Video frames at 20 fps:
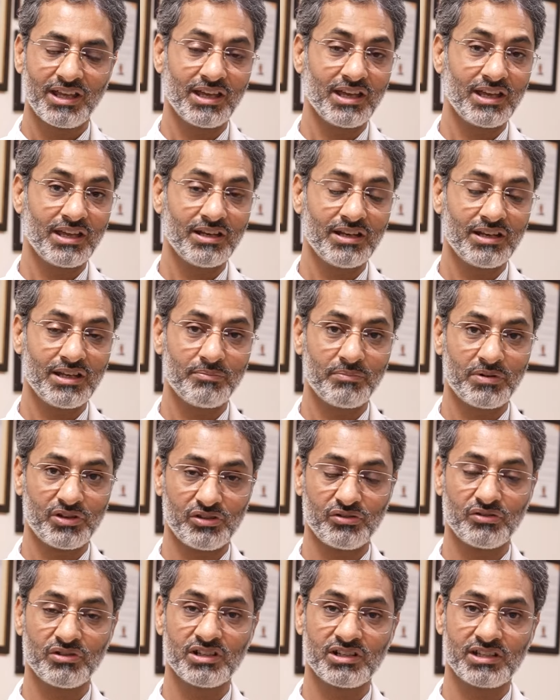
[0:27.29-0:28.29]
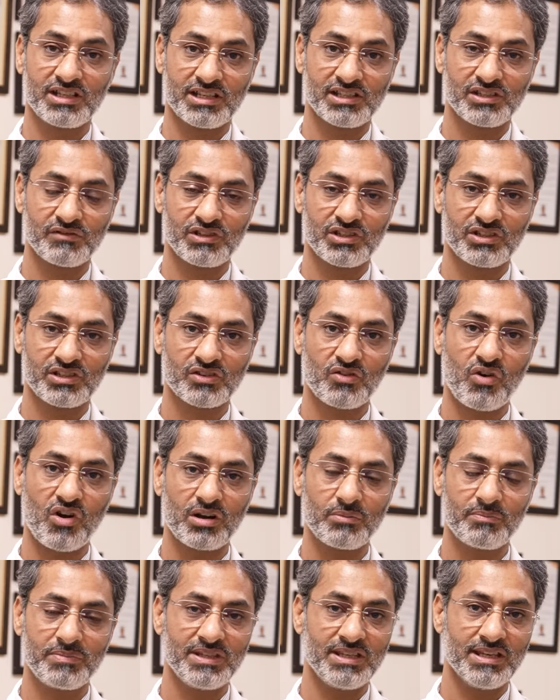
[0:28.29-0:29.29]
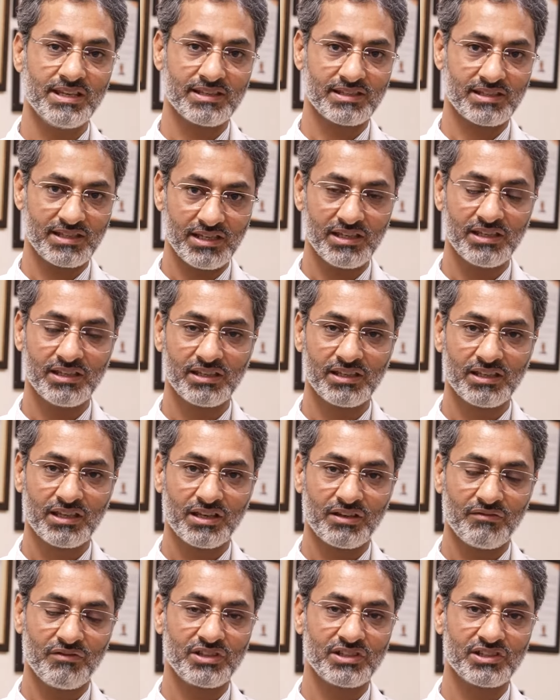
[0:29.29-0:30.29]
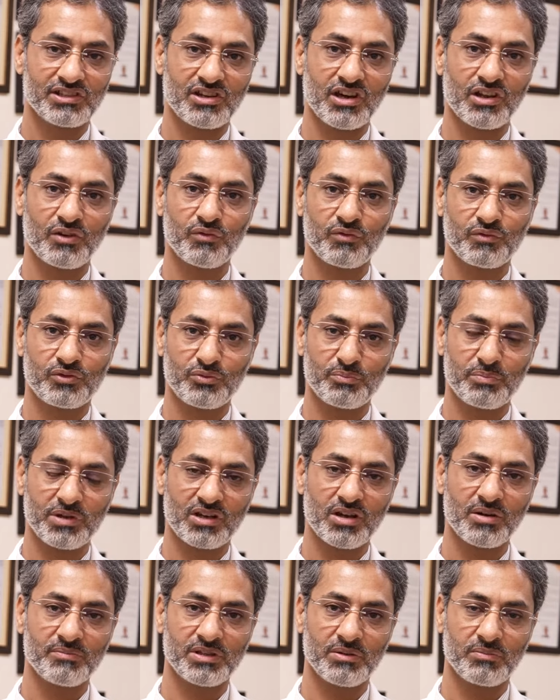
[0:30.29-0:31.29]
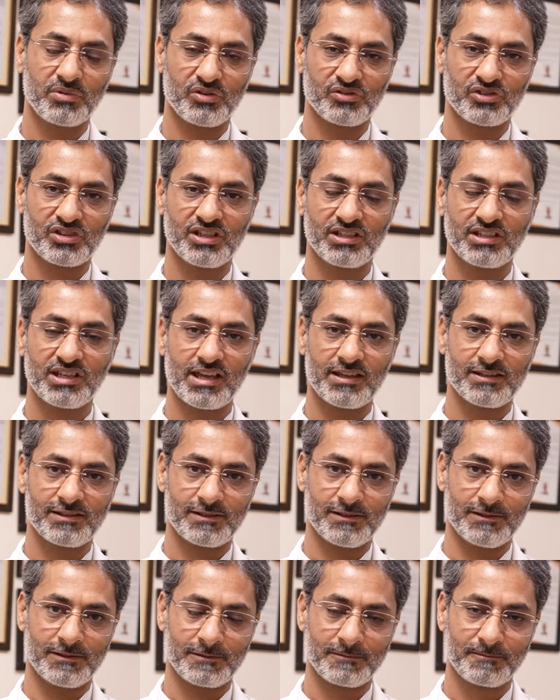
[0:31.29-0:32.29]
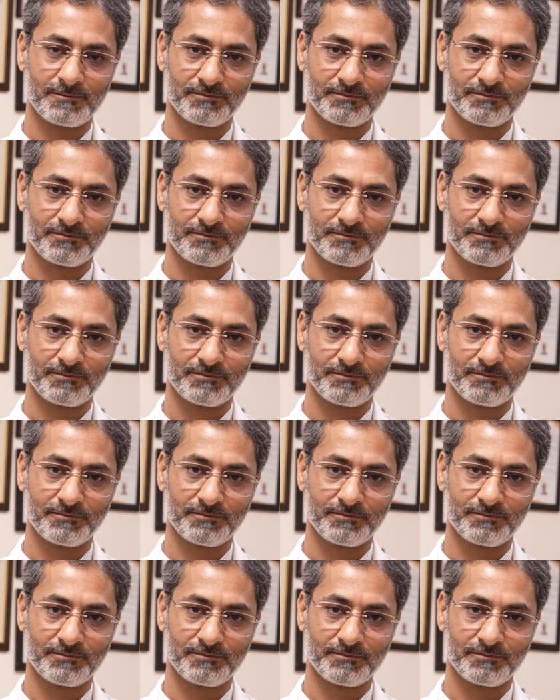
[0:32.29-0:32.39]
and a particular test which is called PSA, which is done to pick up the prostate cancer.